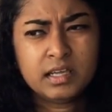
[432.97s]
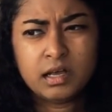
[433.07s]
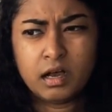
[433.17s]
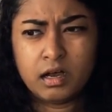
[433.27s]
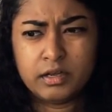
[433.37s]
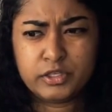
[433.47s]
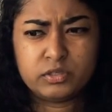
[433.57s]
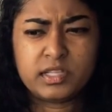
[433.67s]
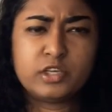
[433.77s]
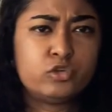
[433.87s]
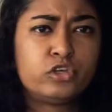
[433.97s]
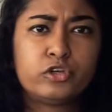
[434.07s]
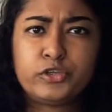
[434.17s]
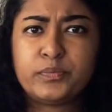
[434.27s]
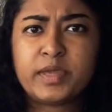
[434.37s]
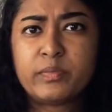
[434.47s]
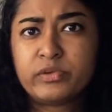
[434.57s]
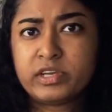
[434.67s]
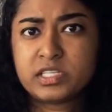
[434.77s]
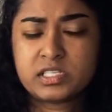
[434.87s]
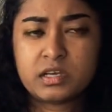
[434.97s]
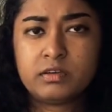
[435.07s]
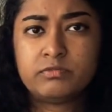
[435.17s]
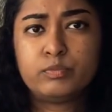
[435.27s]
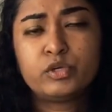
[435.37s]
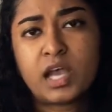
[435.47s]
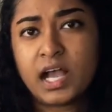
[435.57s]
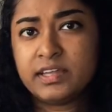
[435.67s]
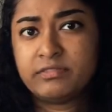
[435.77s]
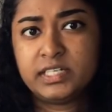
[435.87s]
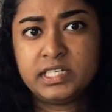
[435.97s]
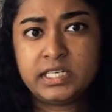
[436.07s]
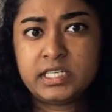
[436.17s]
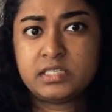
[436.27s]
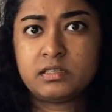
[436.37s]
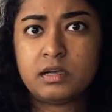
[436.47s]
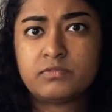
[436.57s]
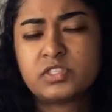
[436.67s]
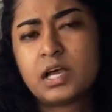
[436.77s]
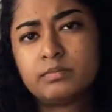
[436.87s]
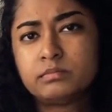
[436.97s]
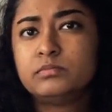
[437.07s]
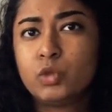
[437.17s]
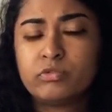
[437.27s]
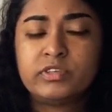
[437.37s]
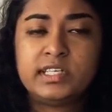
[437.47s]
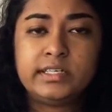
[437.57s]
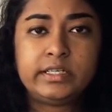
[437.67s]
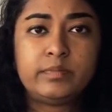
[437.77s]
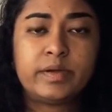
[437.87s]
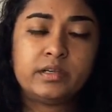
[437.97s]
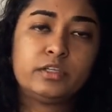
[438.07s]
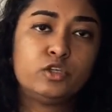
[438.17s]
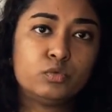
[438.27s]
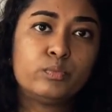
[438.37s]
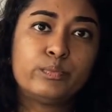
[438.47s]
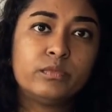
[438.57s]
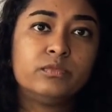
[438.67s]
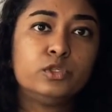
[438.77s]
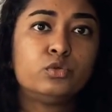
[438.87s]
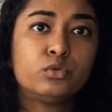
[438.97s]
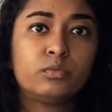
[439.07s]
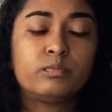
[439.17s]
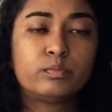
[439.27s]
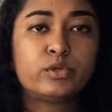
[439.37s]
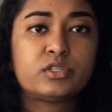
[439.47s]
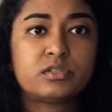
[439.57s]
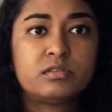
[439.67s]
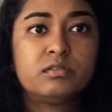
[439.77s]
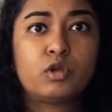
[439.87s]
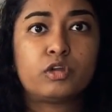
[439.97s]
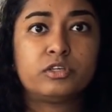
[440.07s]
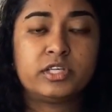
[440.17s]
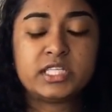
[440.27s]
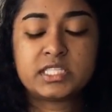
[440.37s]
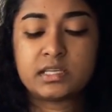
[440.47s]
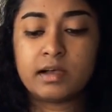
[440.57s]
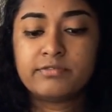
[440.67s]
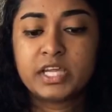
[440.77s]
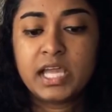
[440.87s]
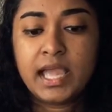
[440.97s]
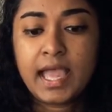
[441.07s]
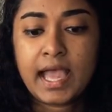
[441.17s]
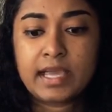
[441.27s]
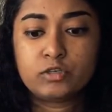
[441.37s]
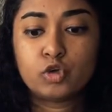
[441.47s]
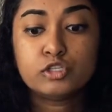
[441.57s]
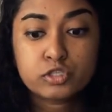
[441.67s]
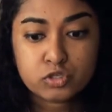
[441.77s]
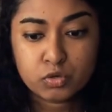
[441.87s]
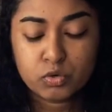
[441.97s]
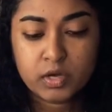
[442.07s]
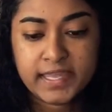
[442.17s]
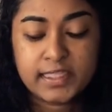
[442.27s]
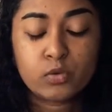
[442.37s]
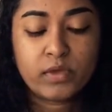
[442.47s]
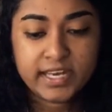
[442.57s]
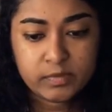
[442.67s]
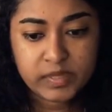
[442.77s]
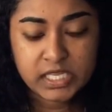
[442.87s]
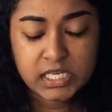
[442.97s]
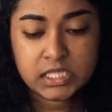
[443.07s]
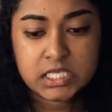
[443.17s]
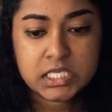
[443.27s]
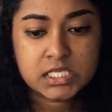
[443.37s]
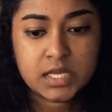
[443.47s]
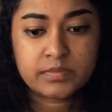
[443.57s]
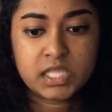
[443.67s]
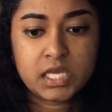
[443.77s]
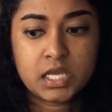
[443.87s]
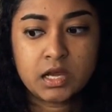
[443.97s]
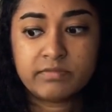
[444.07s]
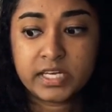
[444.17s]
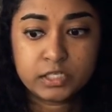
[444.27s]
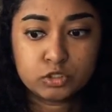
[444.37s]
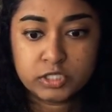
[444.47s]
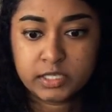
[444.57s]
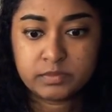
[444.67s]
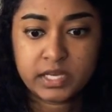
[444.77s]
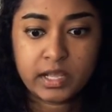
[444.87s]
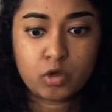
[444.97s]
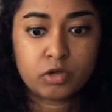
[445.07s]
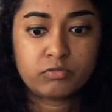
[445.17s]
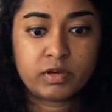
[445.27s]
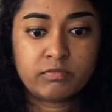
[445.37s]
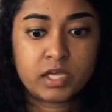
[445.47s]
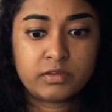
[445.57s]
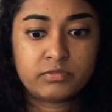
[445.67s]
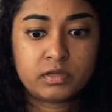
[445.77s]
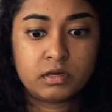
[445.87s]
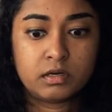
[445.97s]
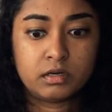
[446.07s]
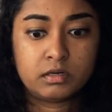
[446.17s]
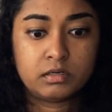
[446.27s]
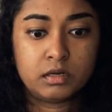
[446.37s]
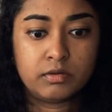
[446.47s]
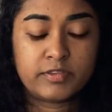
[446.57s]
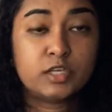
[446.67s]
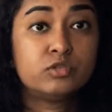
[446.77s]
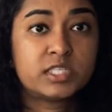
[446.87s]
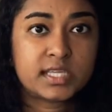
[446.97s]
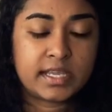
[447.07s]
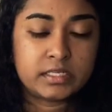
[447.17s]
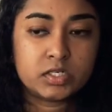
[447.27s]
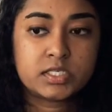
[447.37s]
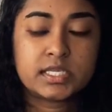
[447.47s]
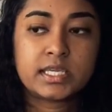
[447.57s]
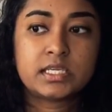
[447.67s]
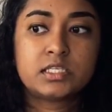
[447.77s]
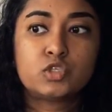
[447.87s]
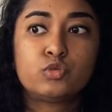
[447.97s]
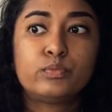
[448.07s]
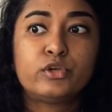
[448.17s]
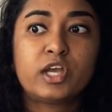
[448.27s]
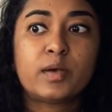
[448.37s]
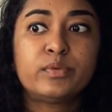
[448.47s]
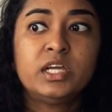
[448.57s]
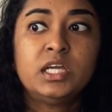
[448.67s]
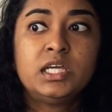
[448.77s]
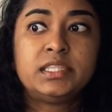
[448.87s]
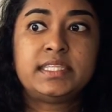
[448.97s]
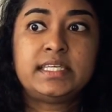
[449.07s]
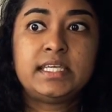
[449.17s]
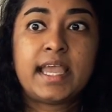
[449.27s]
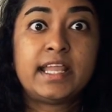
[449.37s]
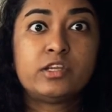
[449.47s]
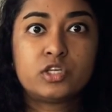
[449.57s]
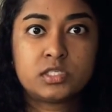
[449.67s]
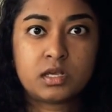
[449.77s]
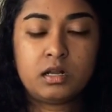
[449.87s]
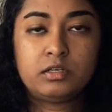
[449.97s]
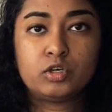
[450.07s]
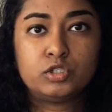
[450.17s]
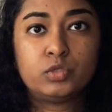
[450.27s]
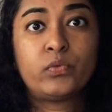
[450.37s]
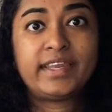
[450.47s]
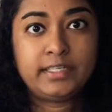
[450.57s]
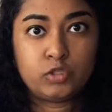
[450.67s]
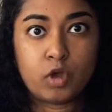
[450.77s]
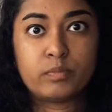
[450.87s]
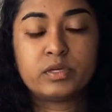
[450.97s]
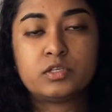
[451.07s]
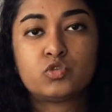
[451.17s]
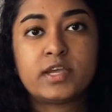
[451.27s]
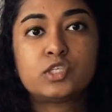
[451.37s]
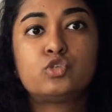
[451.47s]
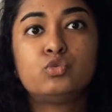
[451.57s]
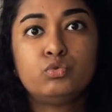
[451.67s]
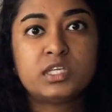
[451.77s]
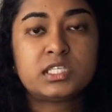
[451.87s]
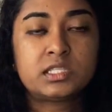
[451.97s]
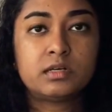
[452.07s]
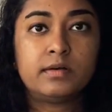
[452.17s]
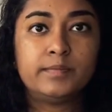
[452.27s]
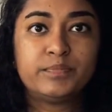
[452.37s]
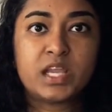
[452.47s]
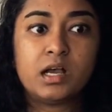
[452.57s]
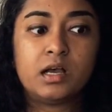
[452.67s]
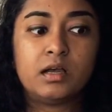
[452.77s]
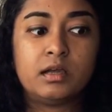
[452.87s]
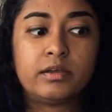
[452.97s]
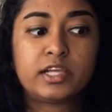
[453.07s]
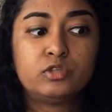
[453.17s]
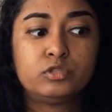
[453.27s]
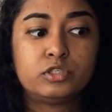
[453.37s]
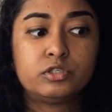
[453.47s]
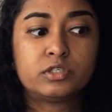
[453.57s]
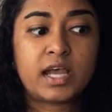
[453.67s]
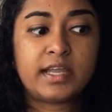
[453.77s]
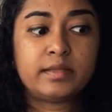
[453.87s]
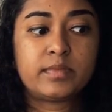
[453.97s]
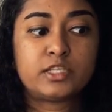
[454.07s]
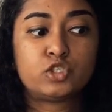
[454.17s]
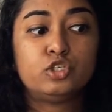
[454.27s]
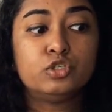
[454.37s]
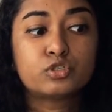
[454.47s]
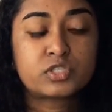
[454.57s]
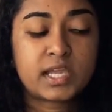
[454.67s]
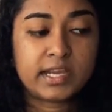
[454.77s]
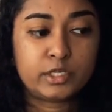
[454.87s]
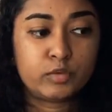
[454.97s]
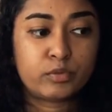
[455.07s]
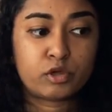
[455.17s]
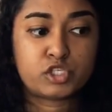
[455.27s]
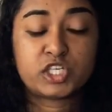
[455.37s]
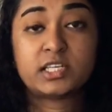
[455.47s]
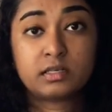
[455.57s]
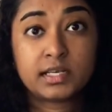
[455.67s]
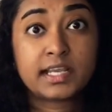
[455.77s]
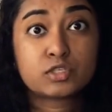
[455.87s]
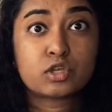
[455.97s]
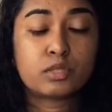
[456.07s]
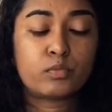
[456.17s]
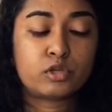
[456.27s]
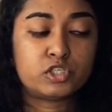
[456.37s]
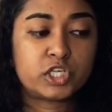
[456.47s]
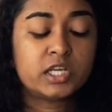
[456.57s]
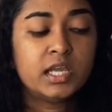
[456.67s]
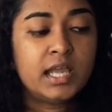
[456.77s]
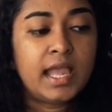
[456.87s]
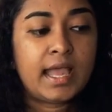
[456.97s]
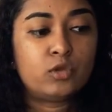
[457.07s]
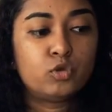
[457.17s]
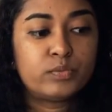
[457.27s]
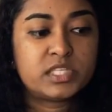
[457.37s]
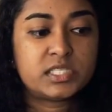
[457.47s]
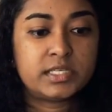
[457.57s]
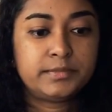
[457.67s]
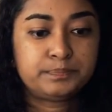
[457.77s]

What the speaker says: that you did on your paper and stuff. Put high fidelity stuff, some low fidelity, but put concrete stuff. And also, in the very beginning, this is a very good tip that I got from one of the fellow designers, is to put up the end result on the very top. So as soon as the recruiter or the hiring manager looks at your project, clicks on the project and opens it,